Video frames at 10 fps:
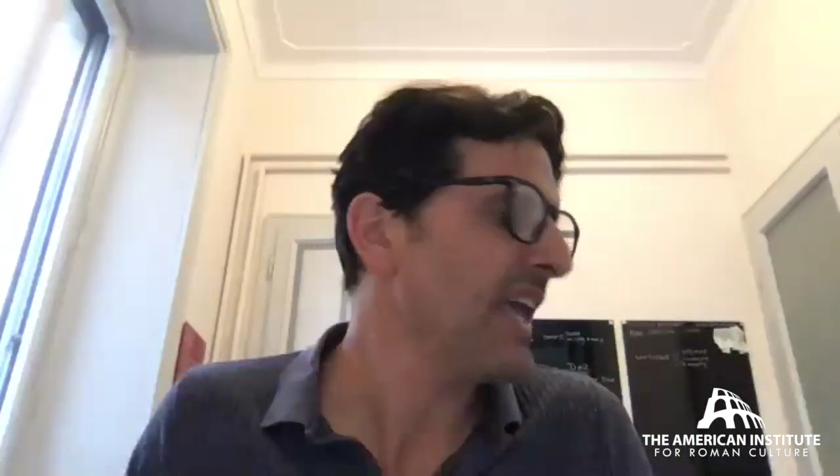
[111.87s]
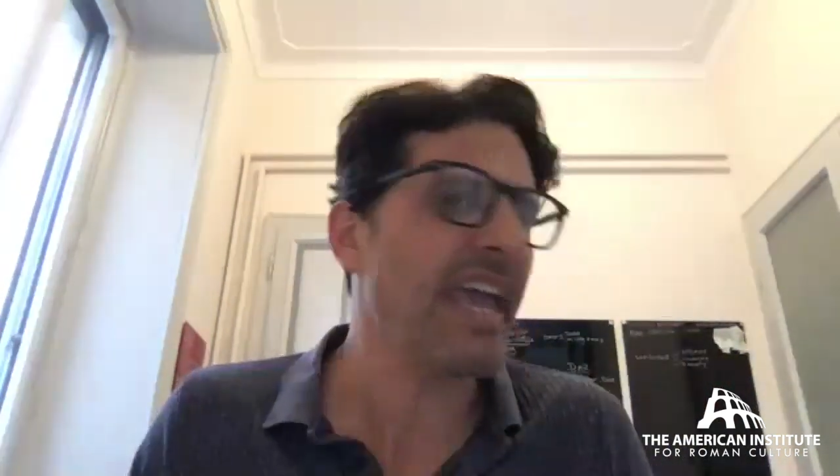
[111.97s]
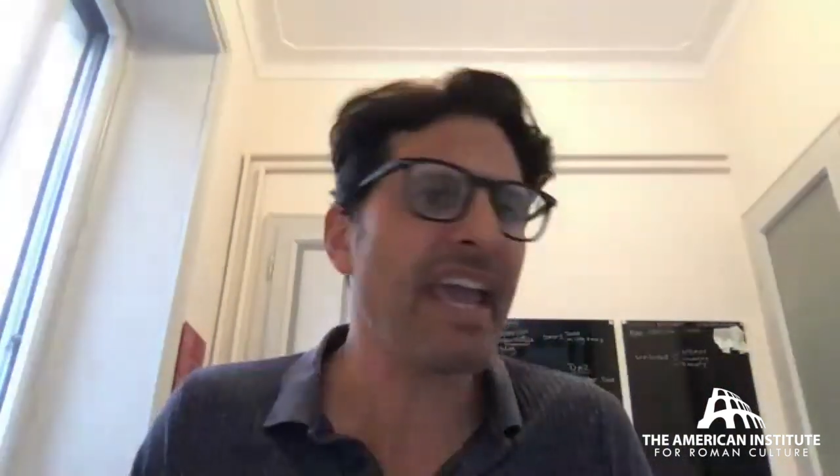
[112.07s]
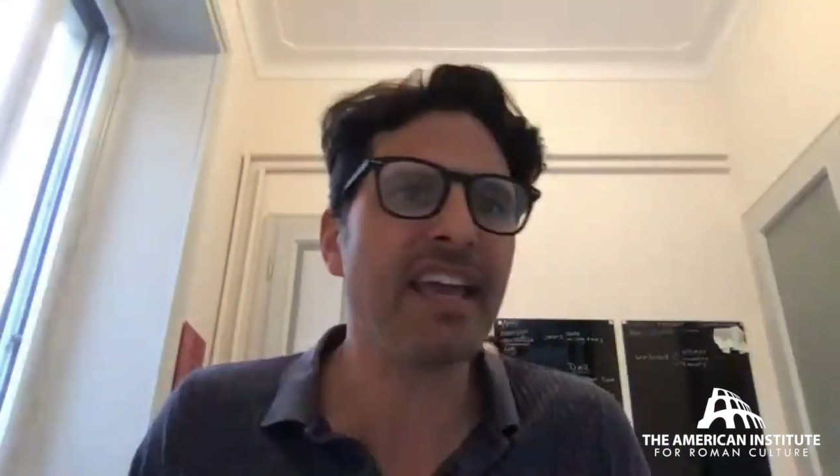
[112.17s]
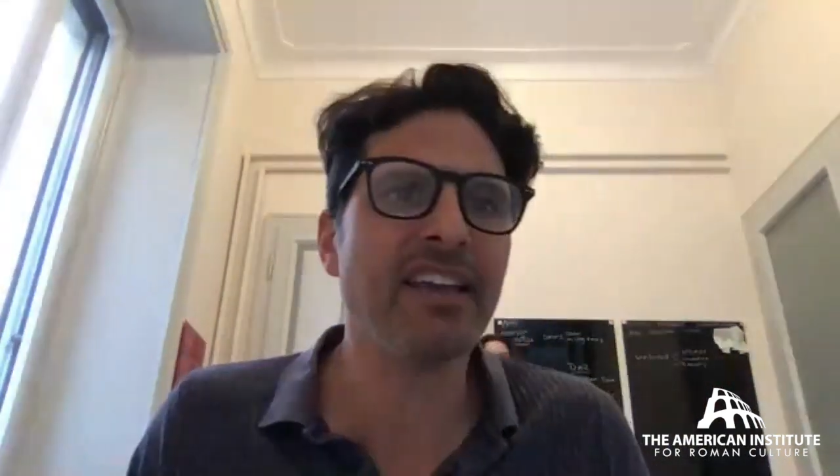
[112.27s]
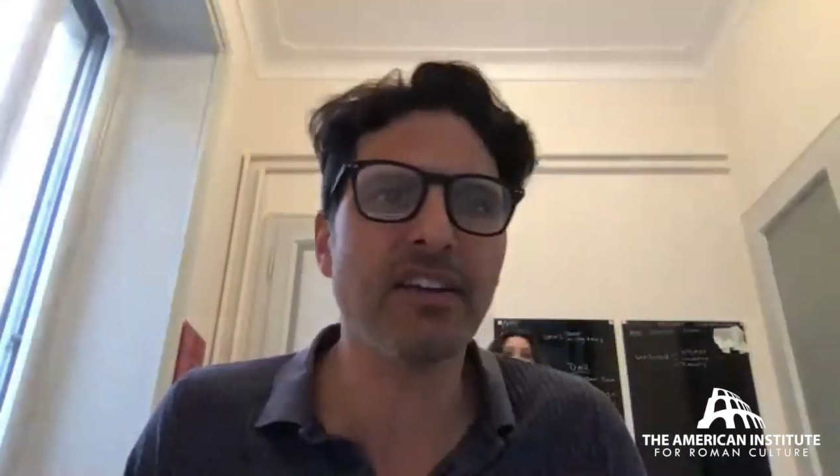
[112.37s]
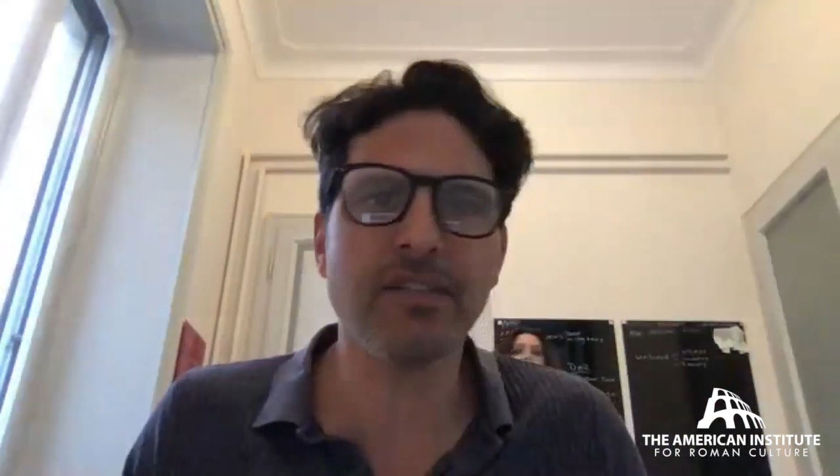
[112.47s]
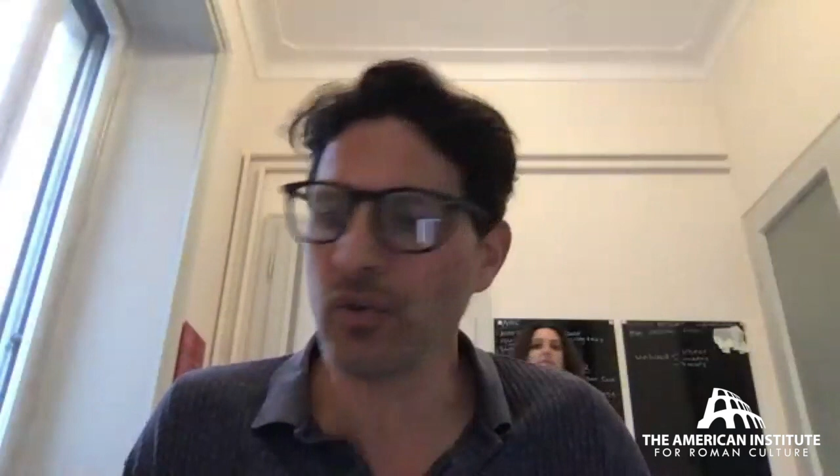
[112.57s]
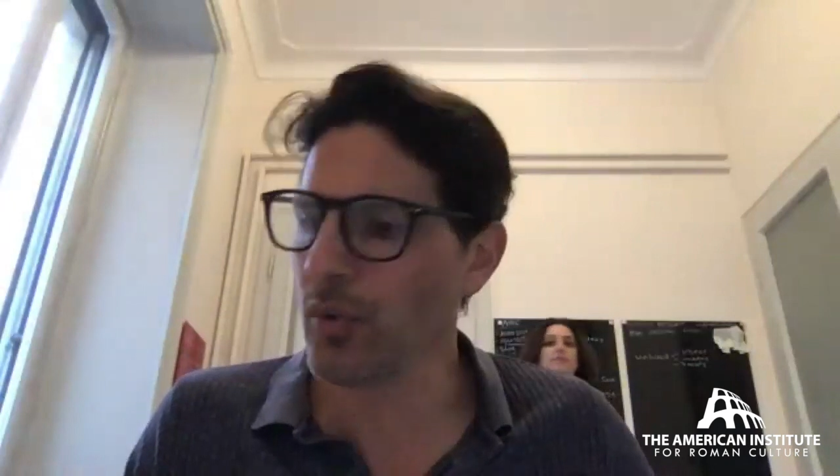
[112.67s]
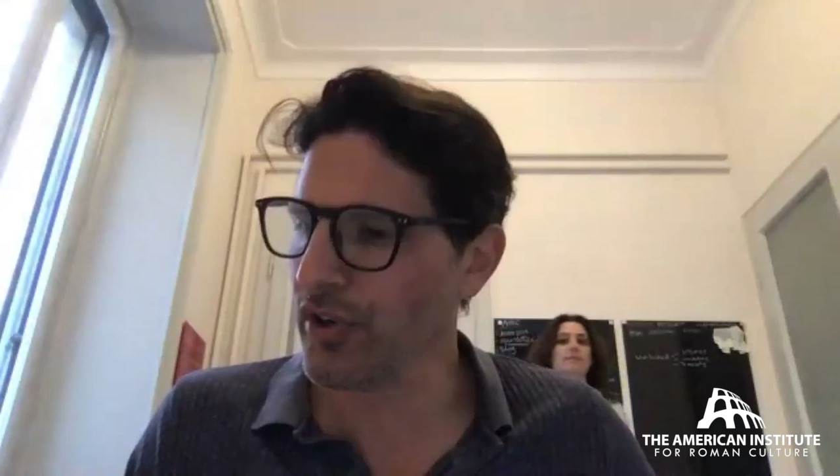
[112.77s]
And of
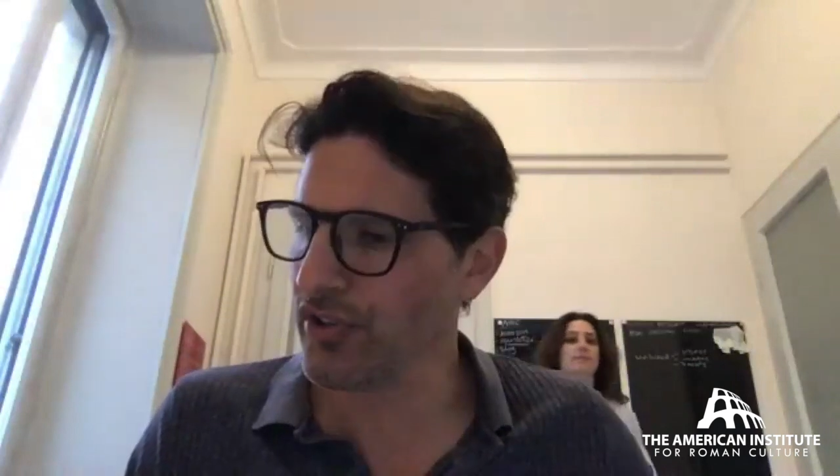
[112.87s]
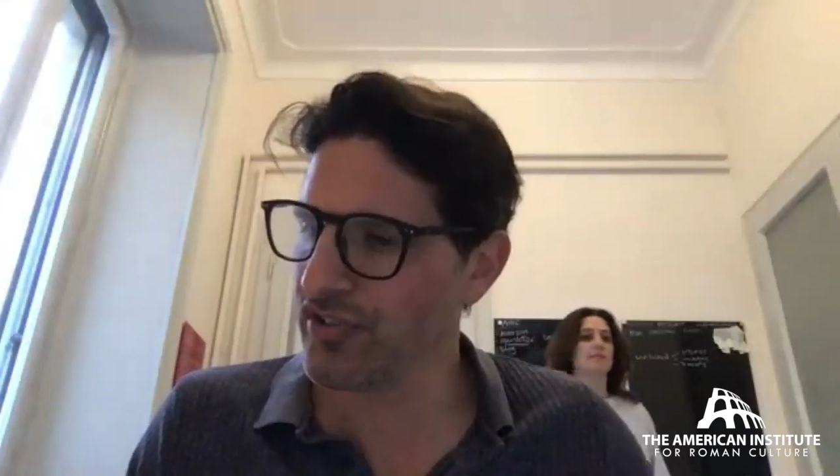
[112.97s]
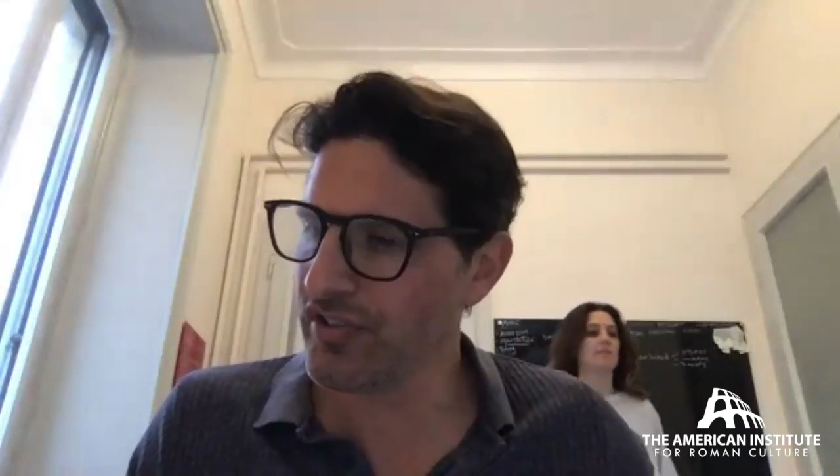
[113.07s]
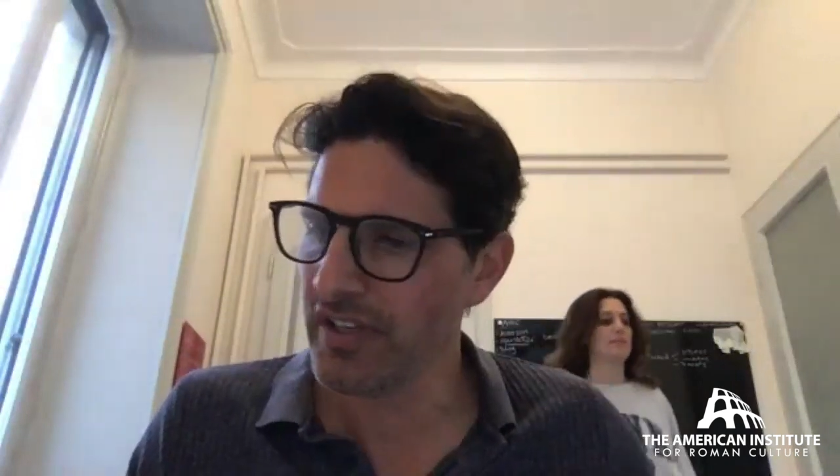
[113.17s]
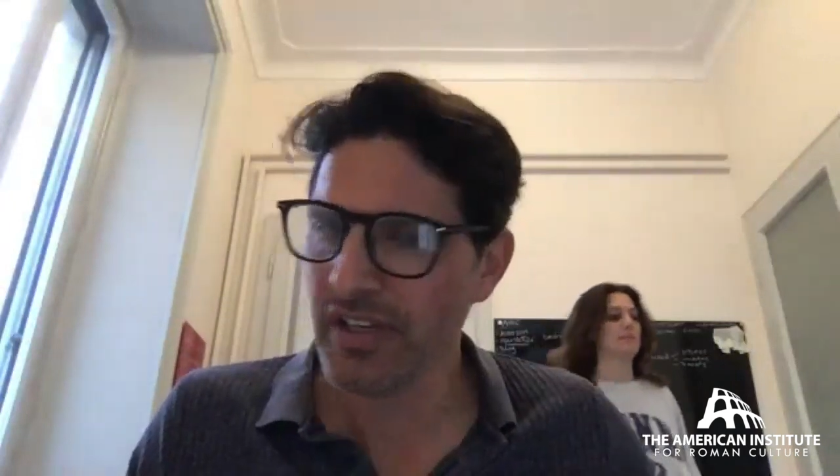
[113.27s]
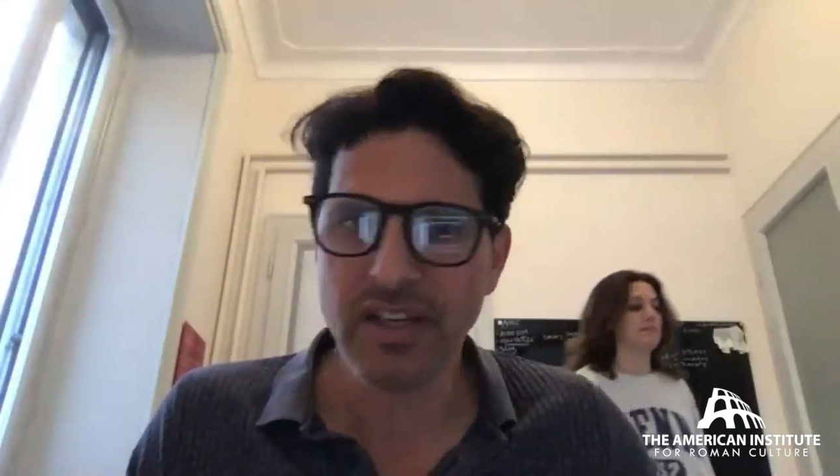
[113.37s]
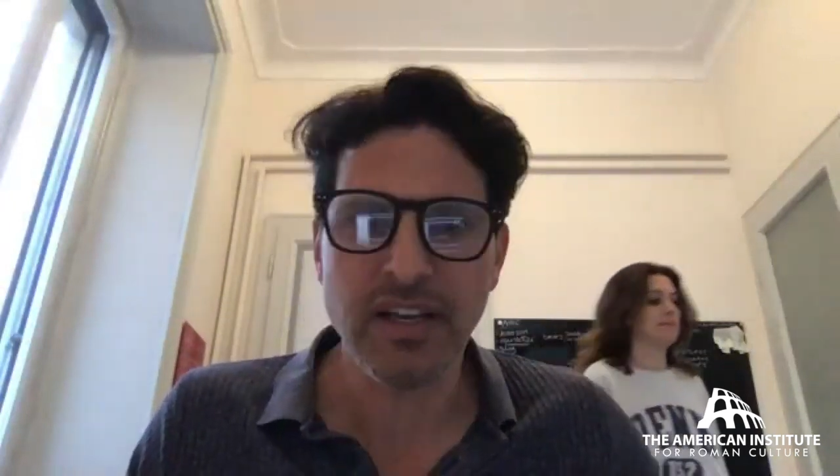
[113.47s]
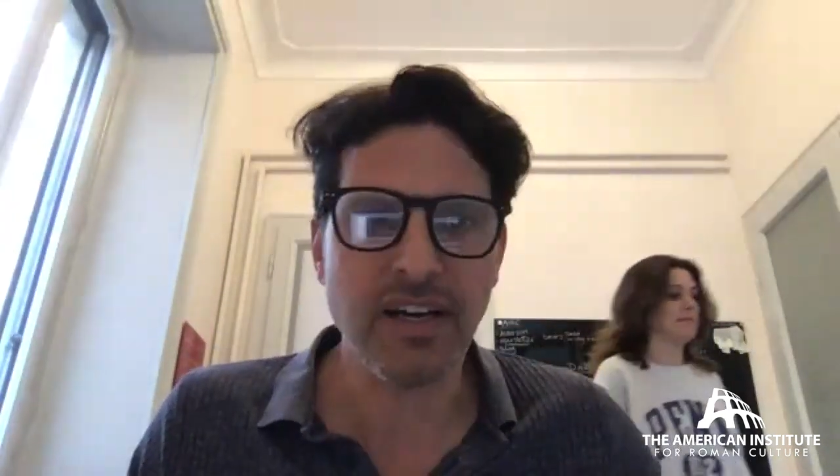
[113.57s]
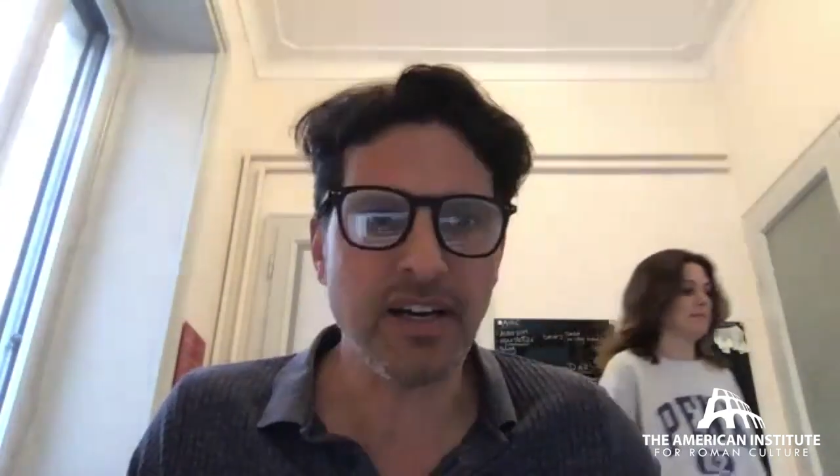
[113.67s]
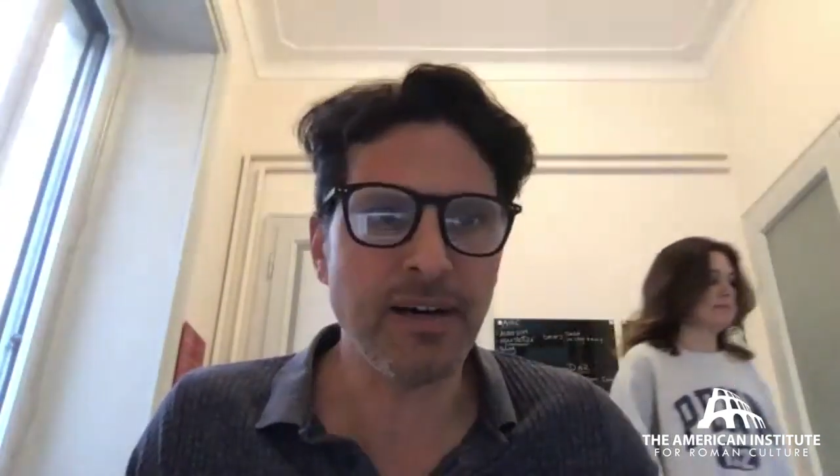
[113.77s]
course,
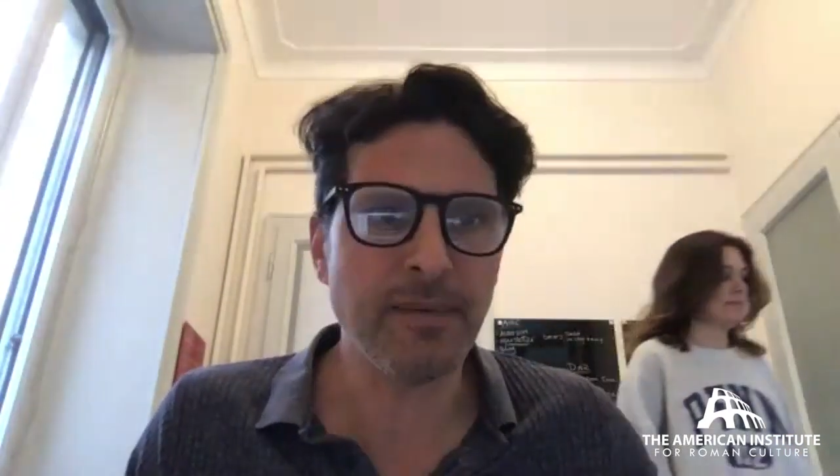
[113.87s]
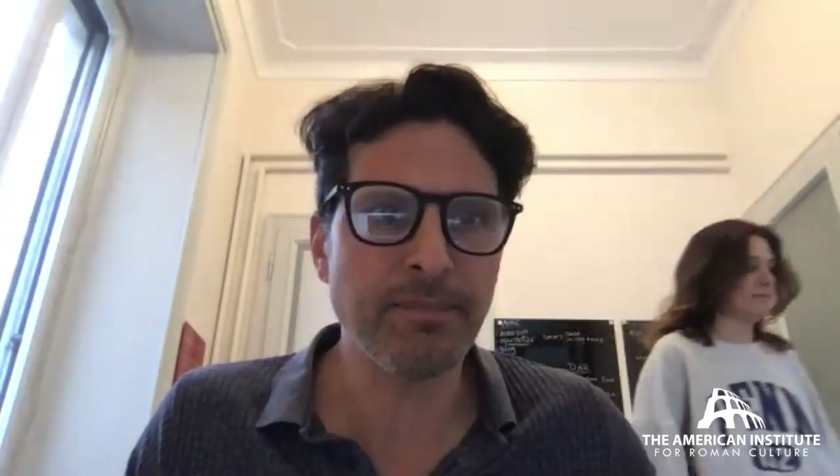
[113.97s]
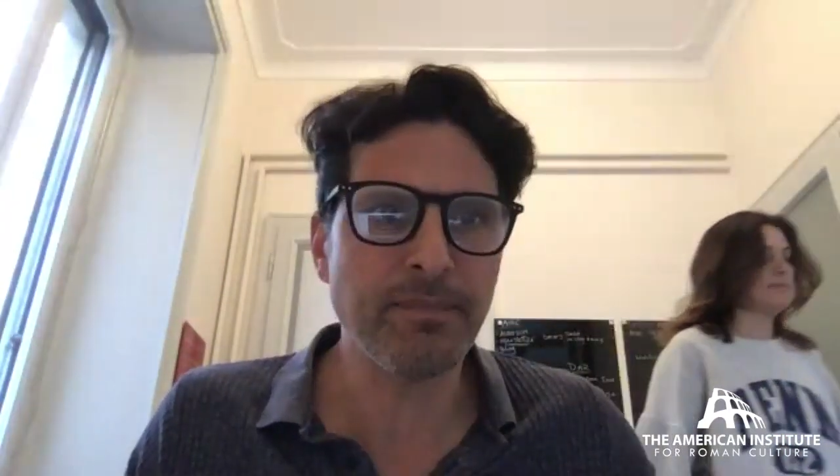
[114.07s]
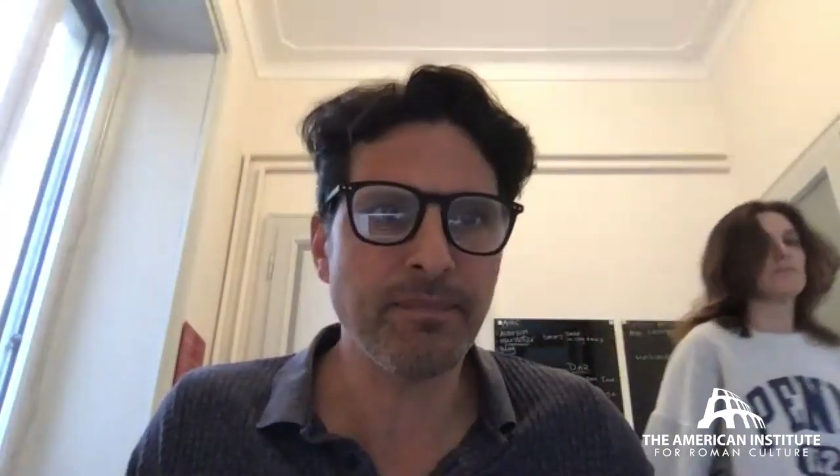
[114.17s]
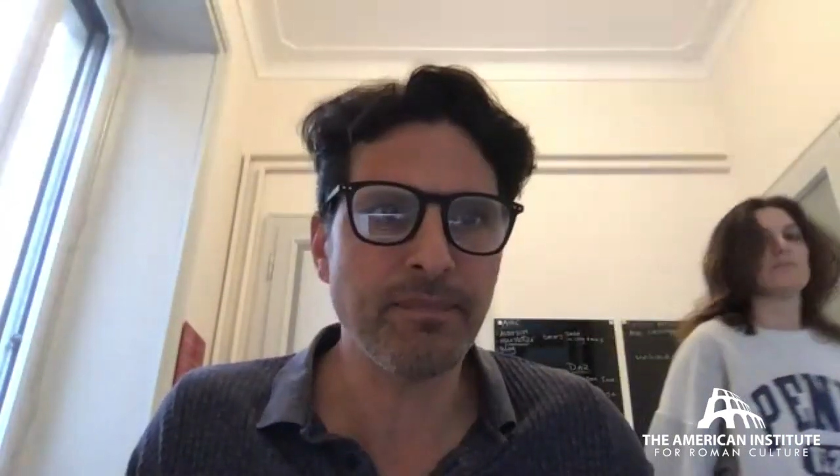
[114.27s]
um,